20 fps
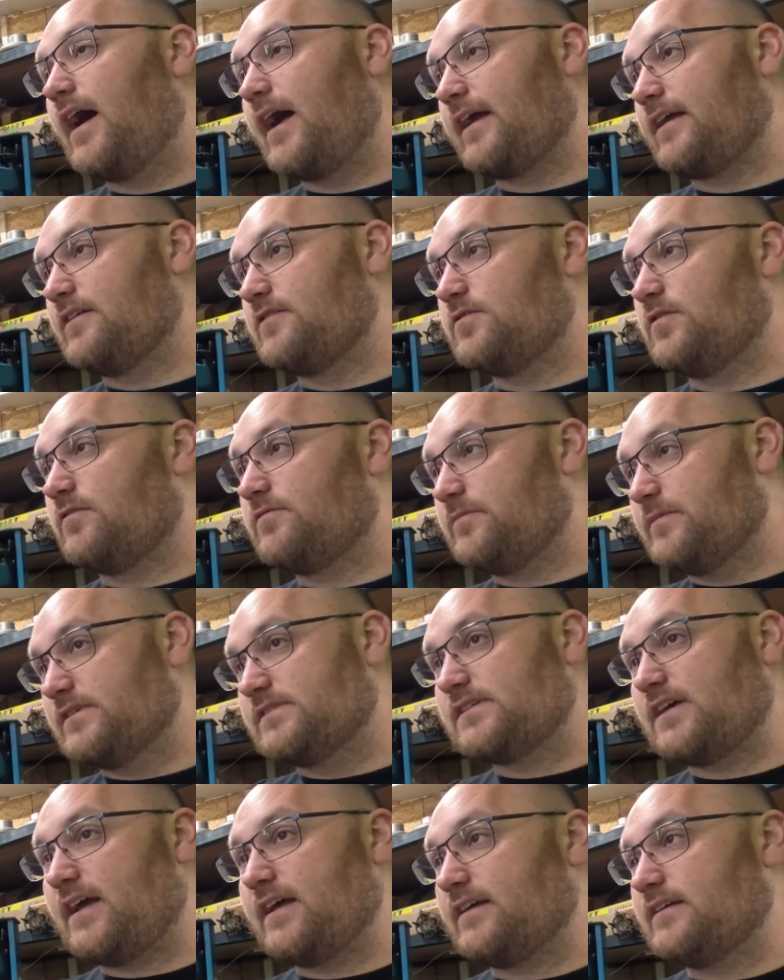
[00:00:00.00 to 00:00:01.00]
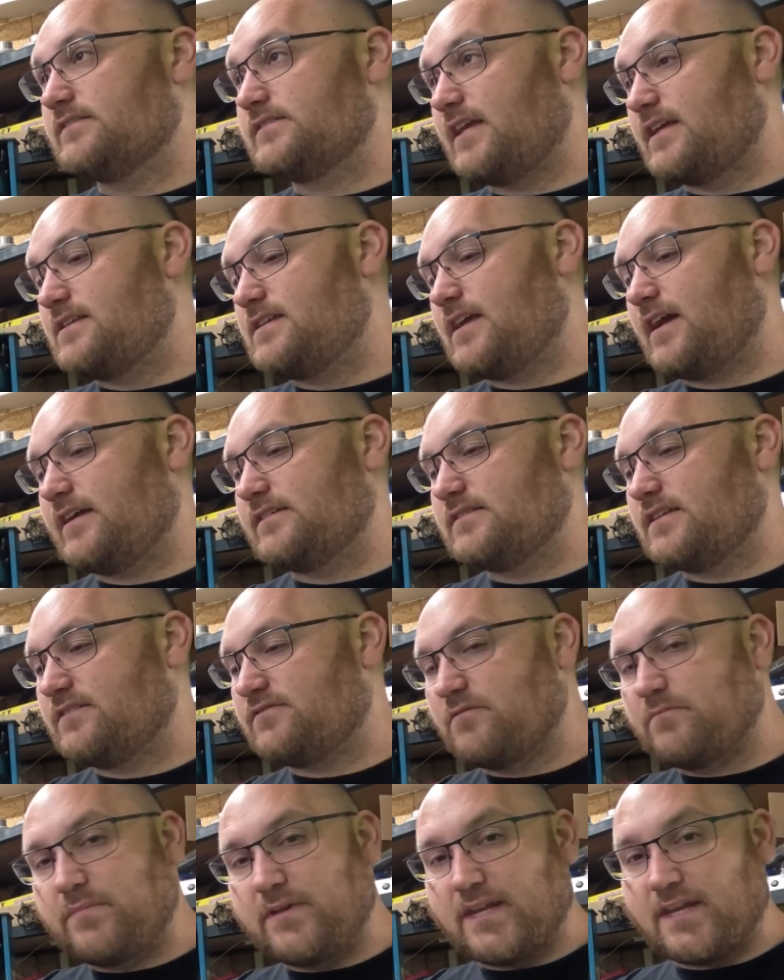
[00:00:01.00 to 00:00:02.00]
I can drill from the side, because ATI is a
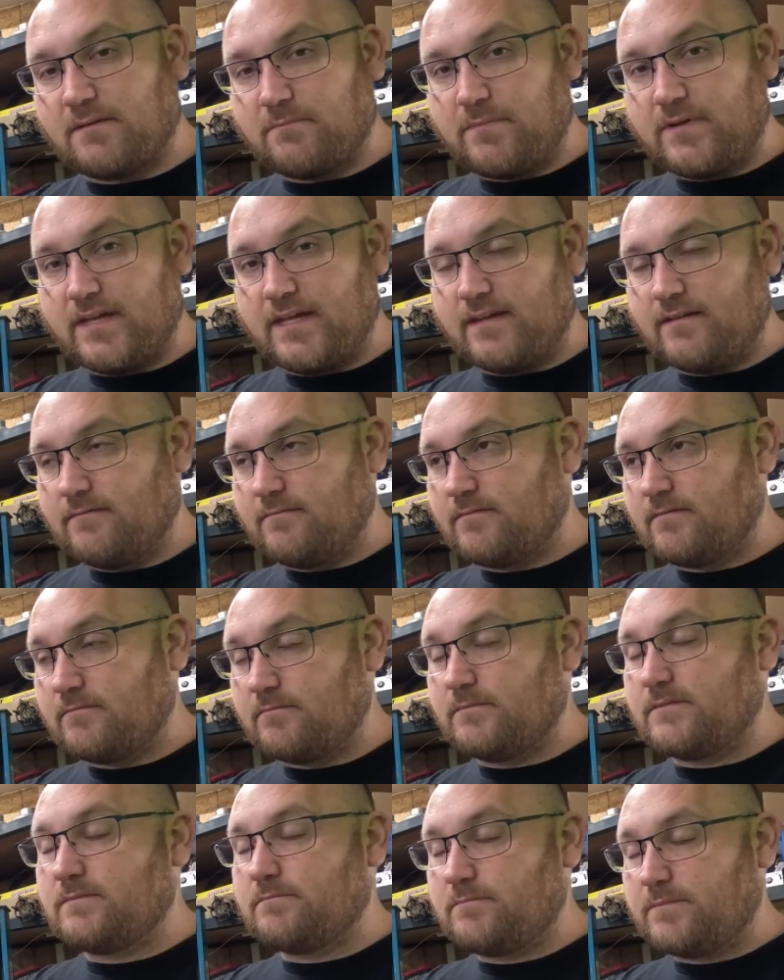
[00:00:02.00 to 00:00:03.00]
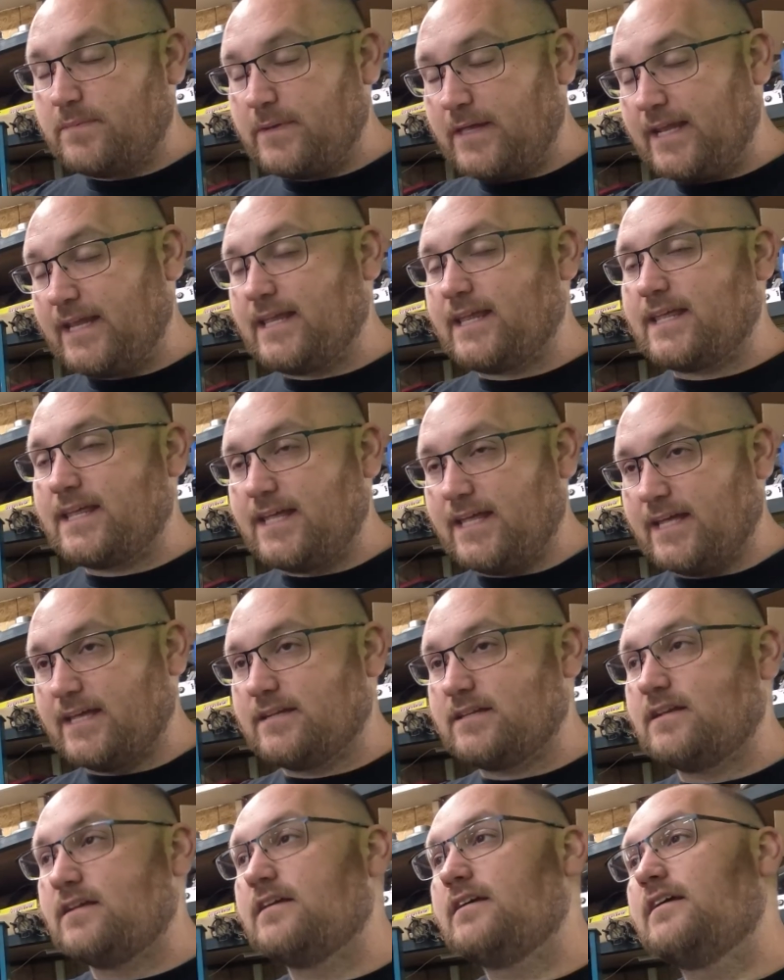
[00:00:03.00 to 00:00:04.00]
different pinning
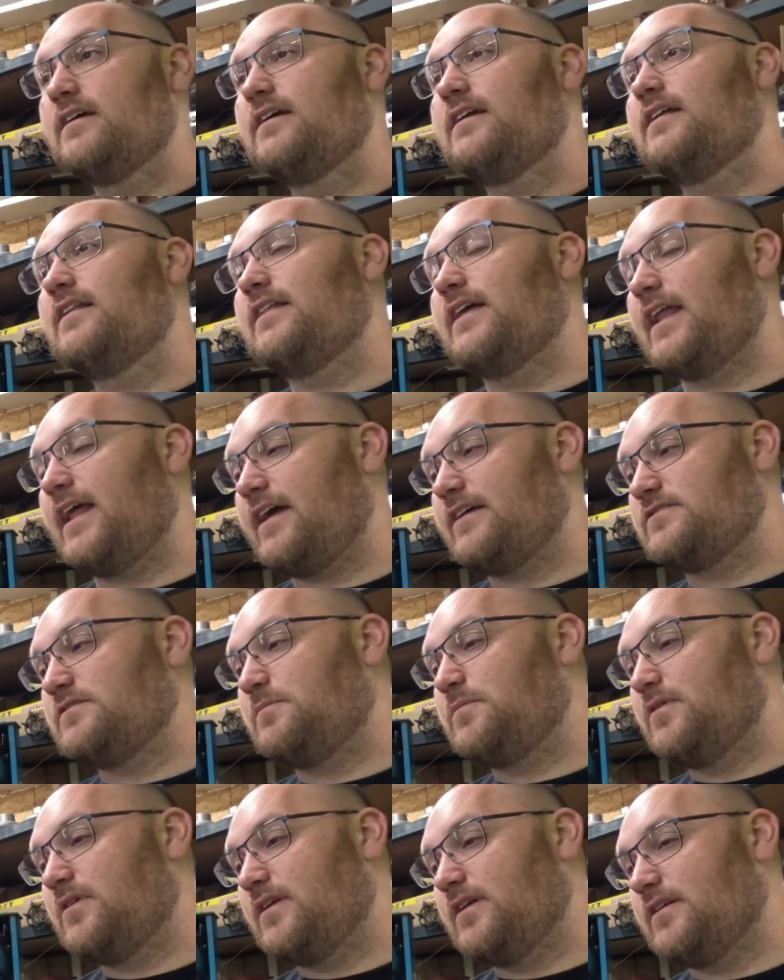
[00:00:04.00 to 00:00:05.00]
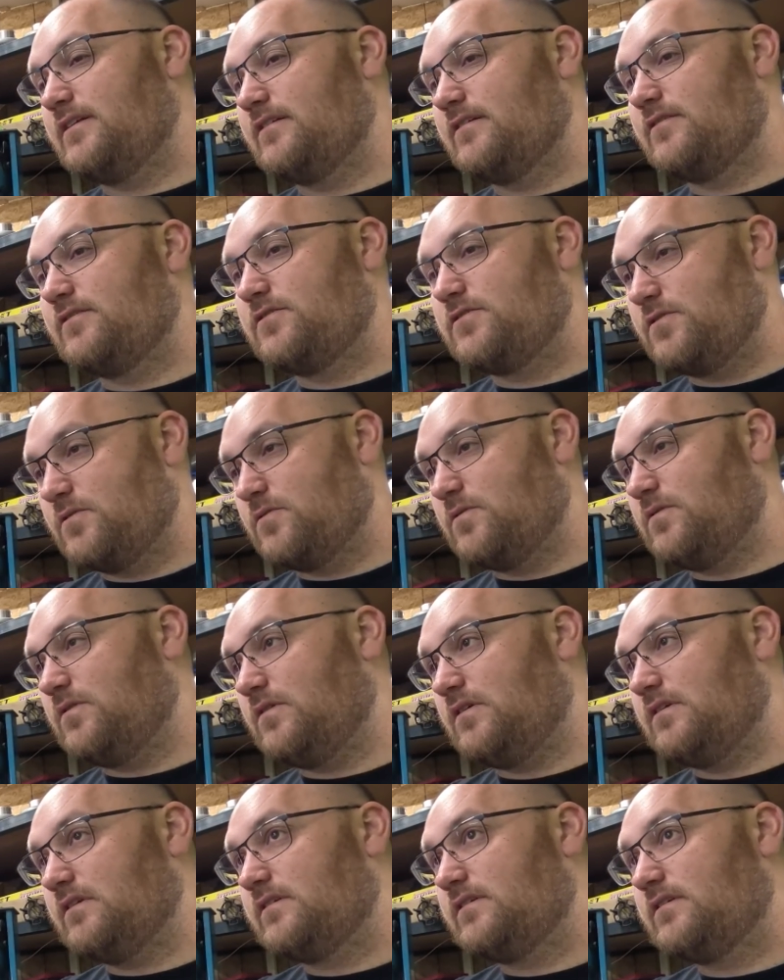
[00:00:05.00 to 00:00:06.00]
kit that has you put in
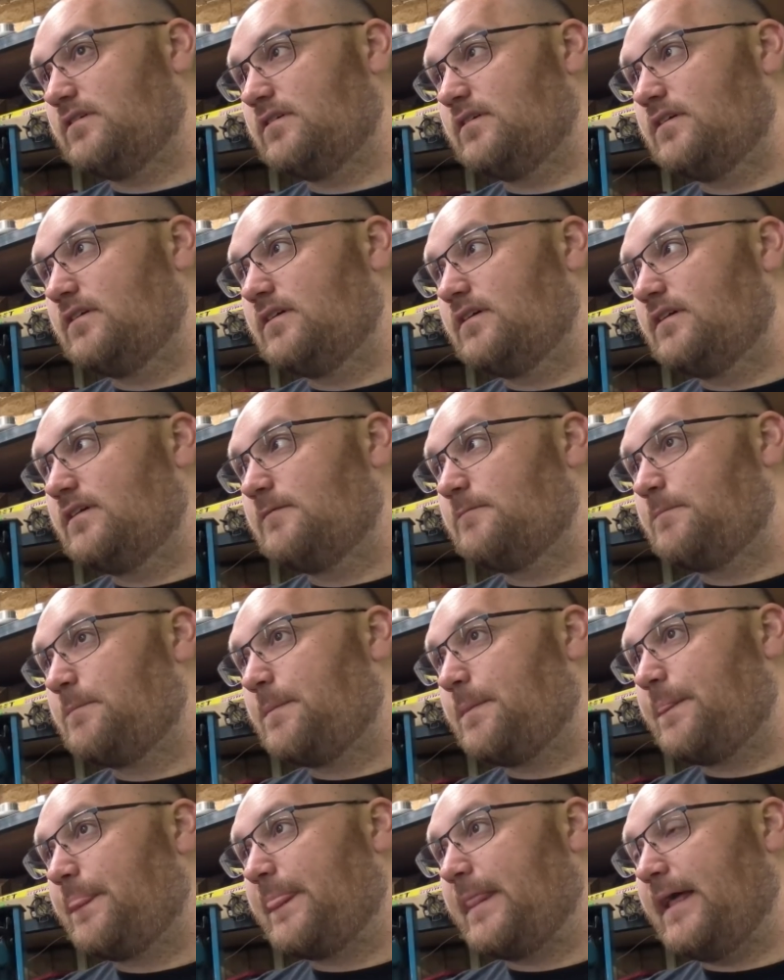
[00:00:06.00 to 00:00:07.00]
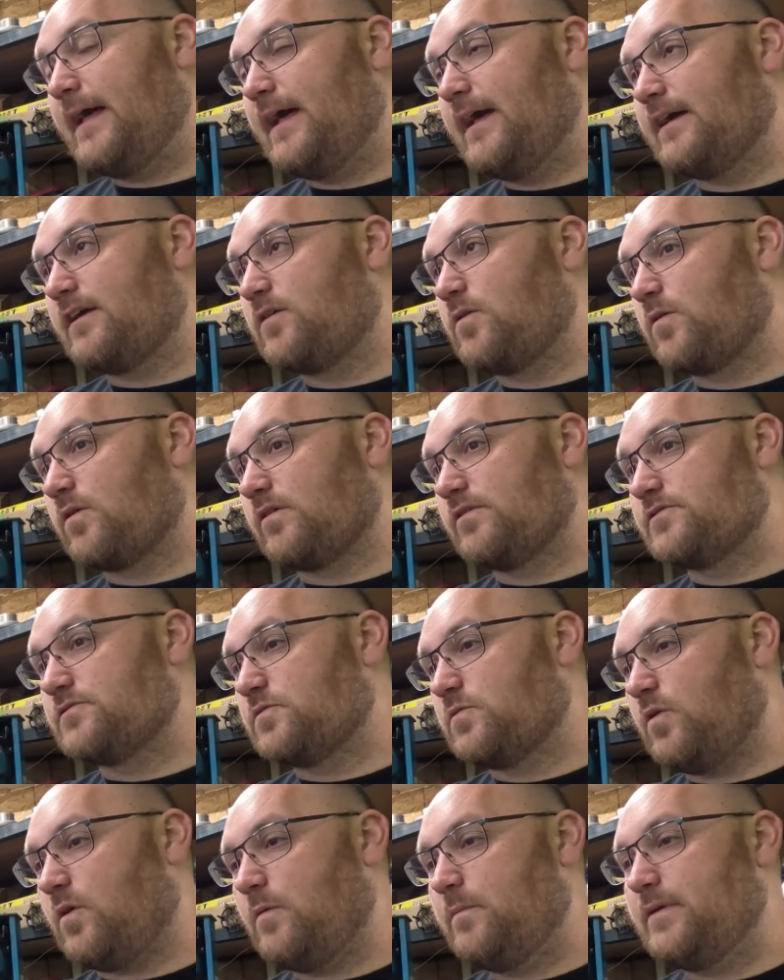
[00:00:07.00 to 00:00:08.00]
dual 1/4 inch
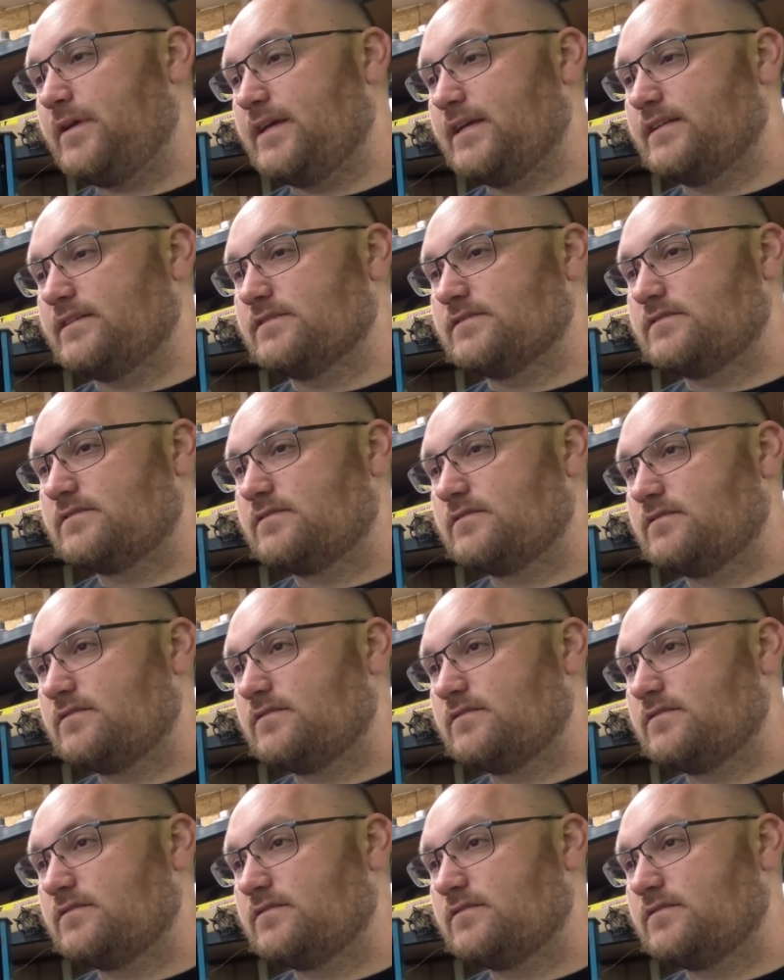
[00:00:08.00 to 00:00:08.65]
roll pins